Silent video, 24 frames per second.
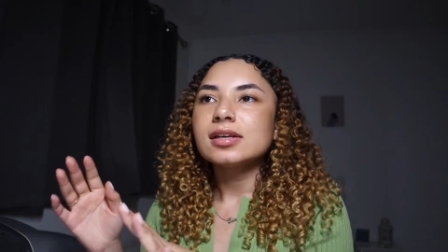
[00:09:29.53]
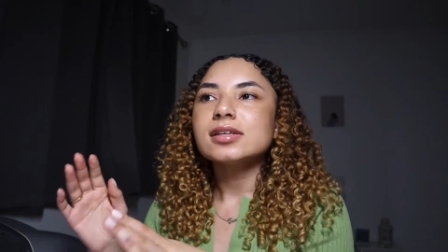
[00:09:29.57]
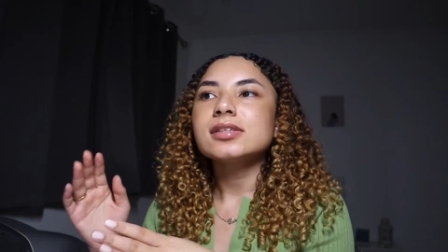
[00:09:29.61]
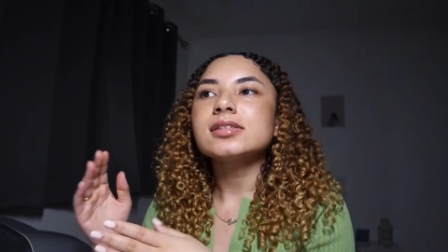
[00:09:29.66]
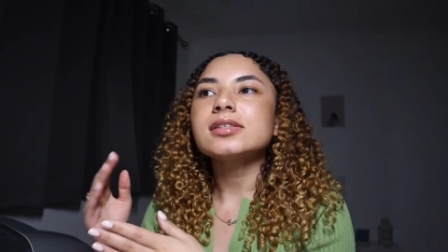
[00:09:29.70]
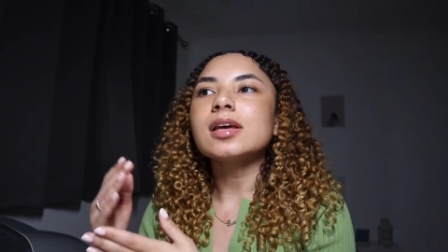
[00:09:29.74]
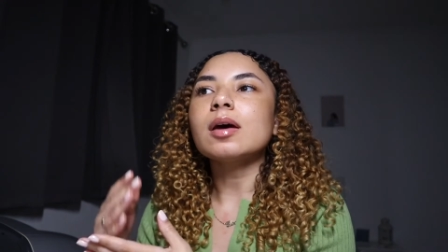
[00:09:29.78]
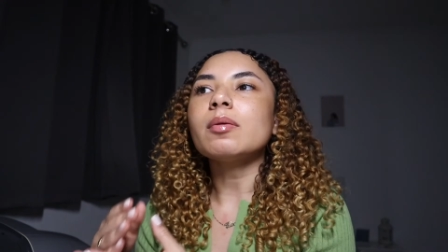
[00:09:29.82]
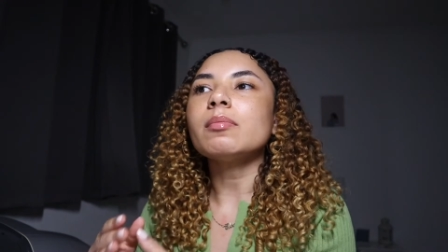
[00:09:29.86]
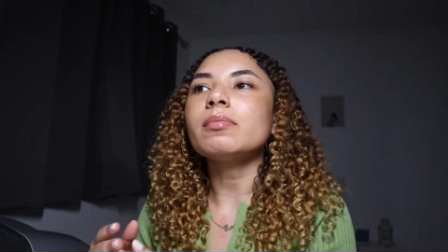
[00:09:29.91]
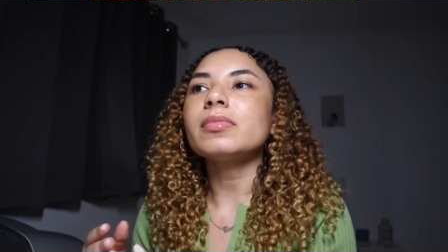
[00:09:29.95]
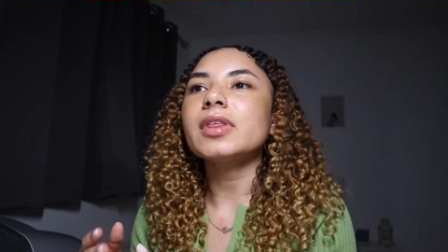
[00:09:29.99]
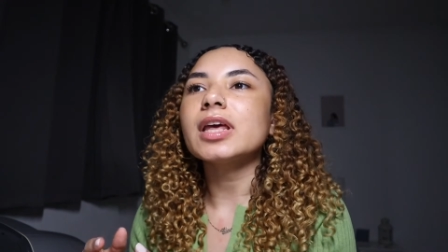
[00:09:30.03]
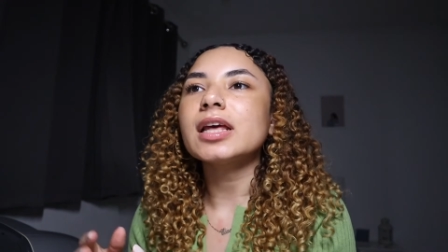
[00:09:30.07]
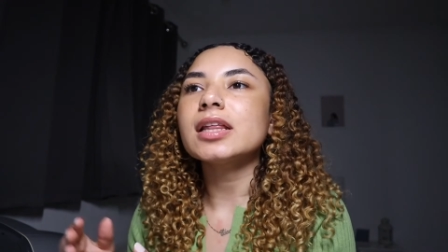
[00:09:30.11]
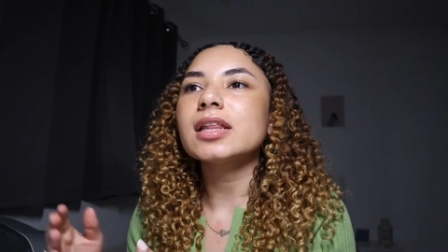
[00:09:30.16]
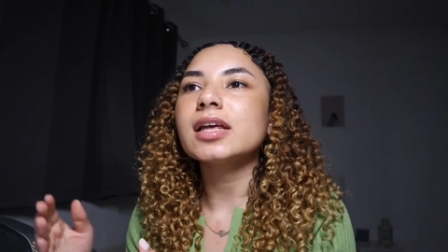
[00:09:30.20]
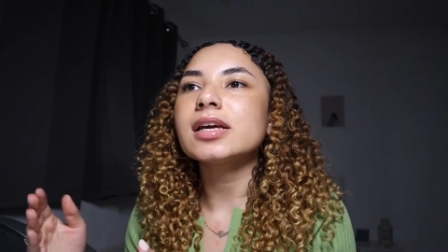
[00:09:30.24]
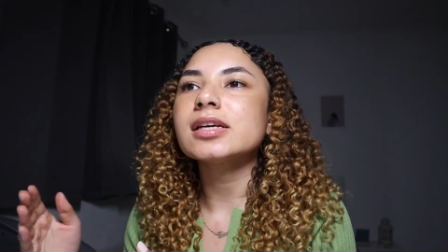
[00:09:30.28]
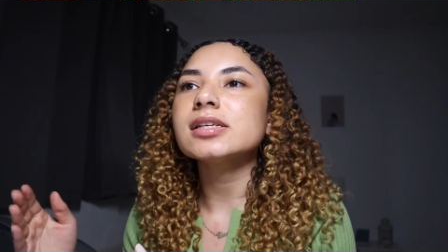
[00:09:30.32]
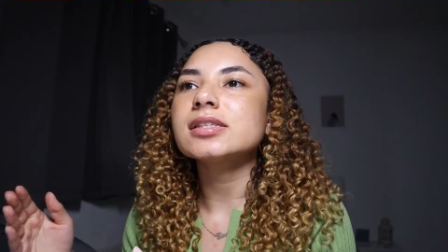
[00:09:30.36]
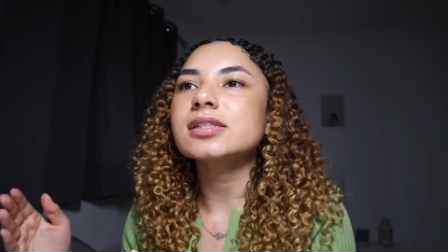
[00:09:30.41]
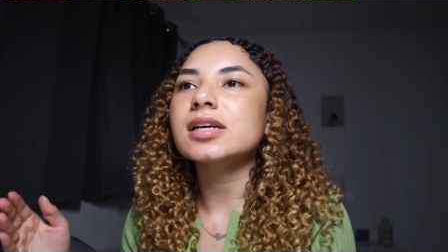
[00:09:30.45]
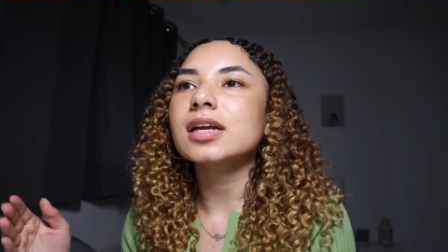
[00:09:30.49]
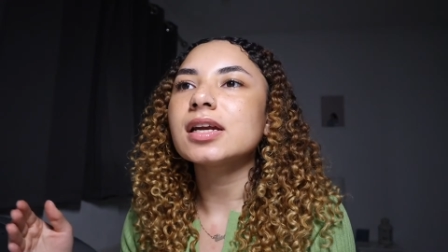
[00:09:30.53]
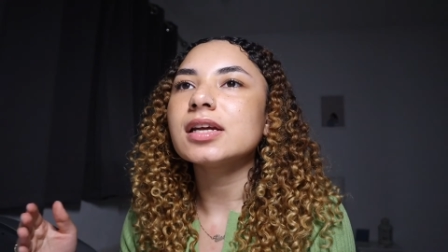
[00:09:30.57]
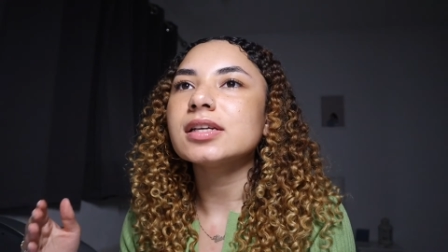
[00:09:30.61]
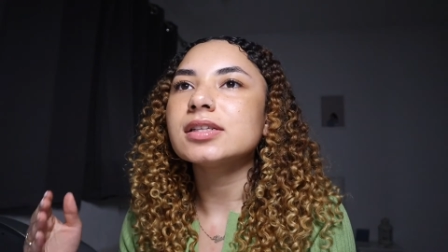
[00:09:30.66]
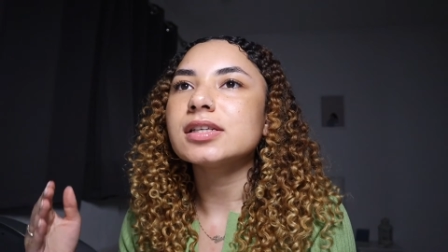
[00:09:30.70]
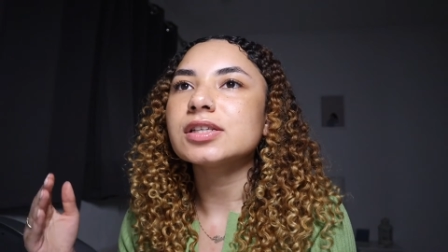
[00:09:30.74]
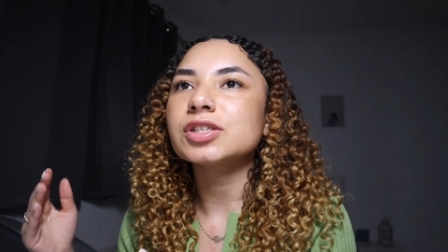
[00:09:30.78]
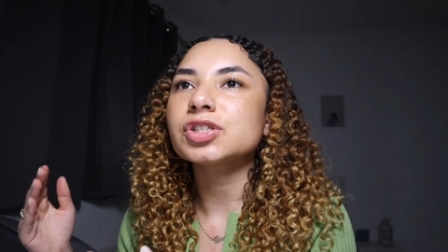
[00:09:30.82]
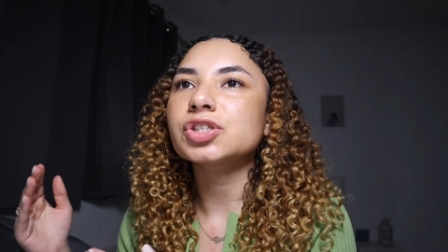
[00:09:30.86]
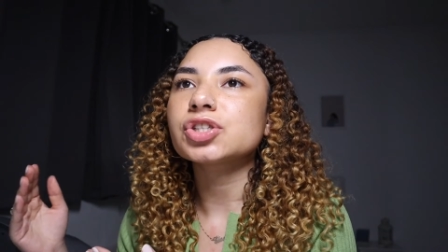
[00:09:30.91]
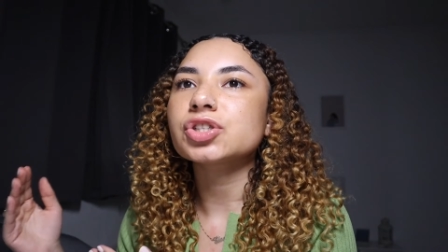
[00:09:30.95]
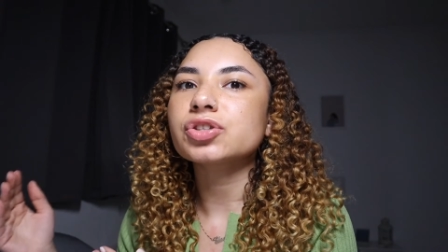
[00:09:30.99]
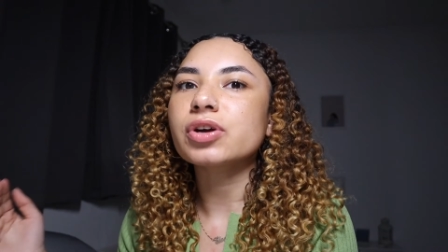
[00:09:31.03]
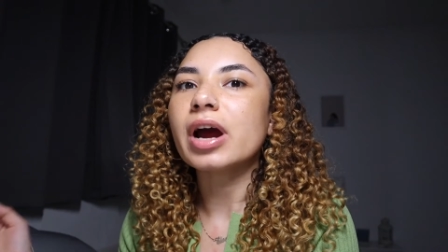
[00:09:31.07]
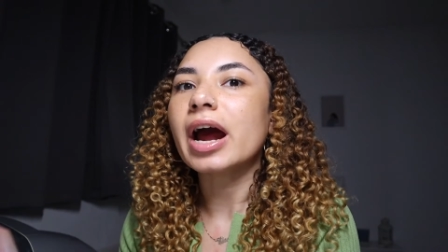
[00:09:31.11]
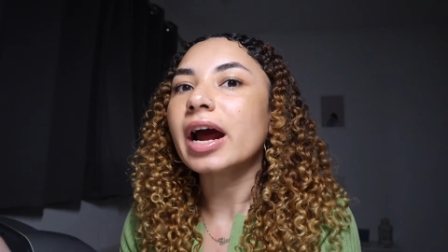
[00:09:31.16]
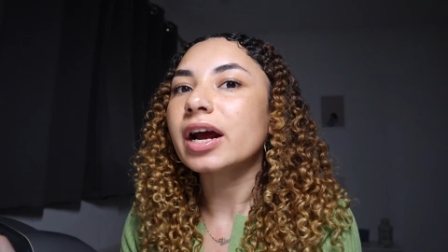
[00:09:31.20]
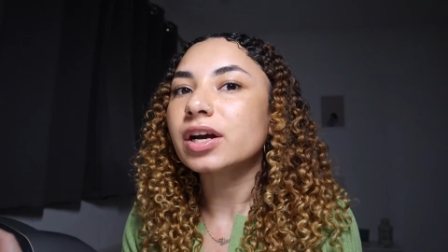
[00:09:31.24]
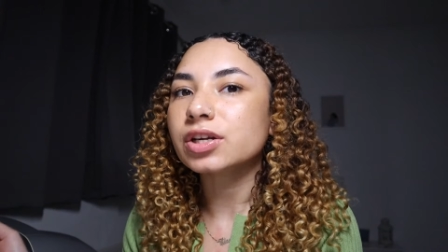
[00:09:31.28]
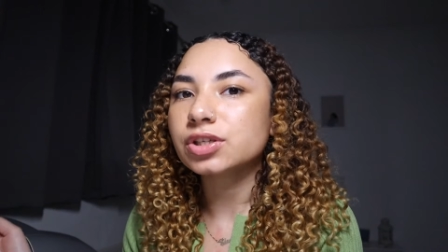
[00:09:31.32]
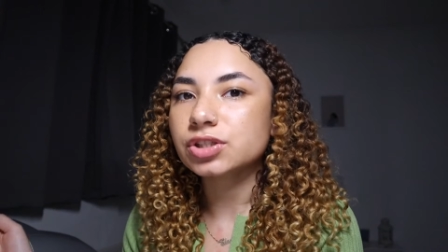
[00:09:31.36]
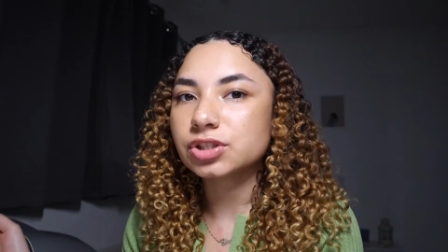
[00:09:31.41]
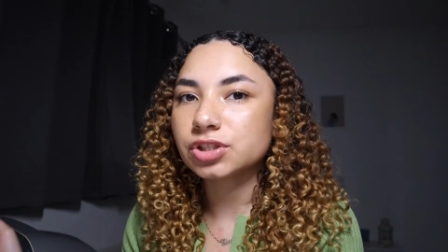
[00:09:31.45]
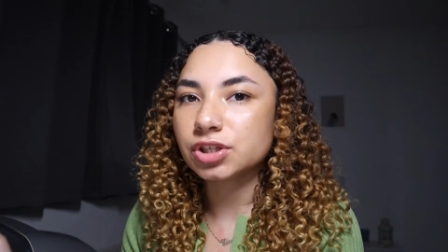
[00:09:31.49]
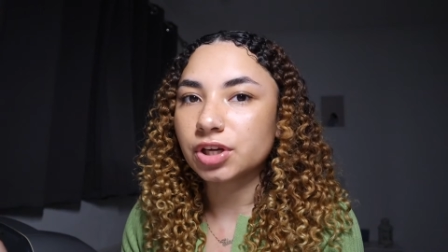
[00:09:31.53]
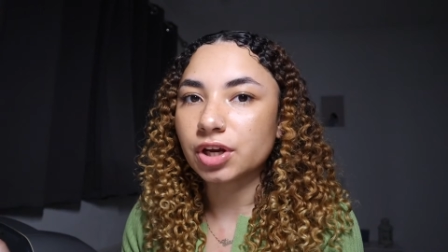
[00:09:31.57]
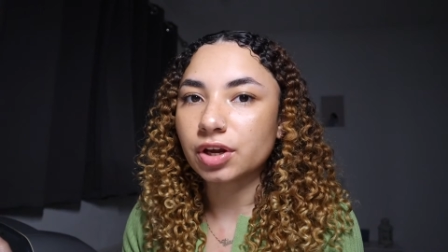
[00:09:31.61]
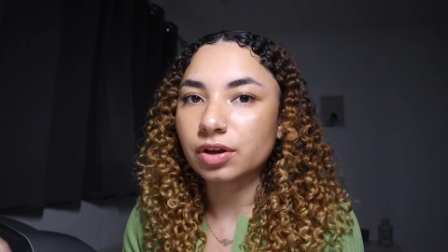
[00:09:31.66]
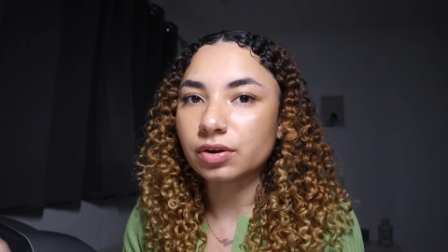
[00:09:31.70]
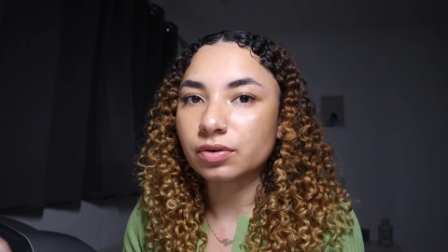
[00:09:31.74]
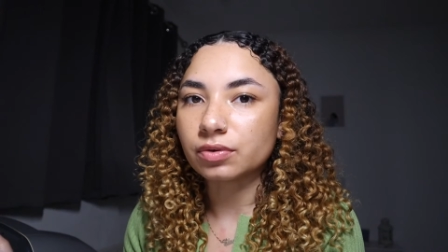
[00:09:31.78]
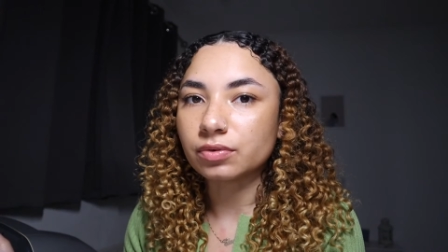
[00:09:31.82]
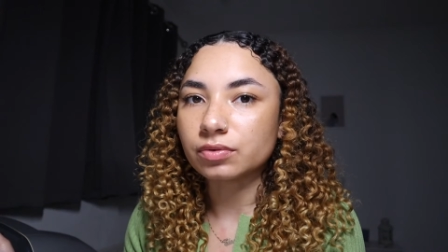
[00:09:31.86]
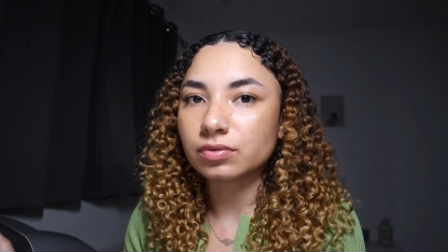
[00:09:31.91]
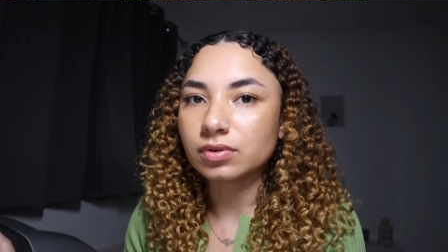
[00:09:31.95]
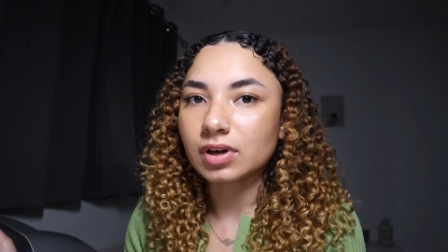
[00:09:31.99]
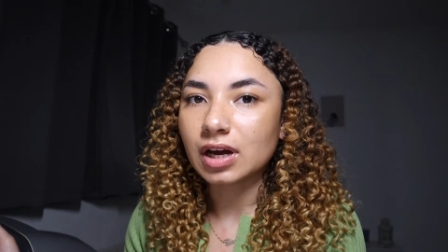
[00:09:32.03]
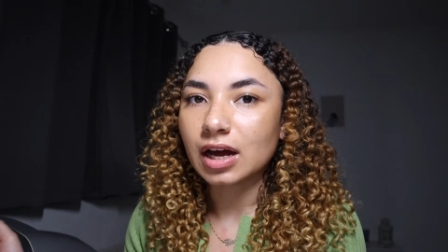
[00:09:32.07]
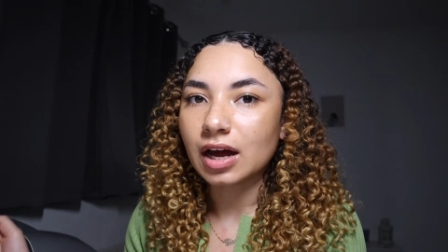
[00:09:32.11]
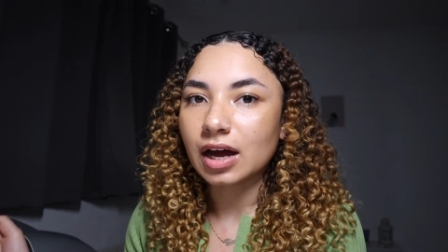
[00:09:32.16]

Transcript: something that is going to distract you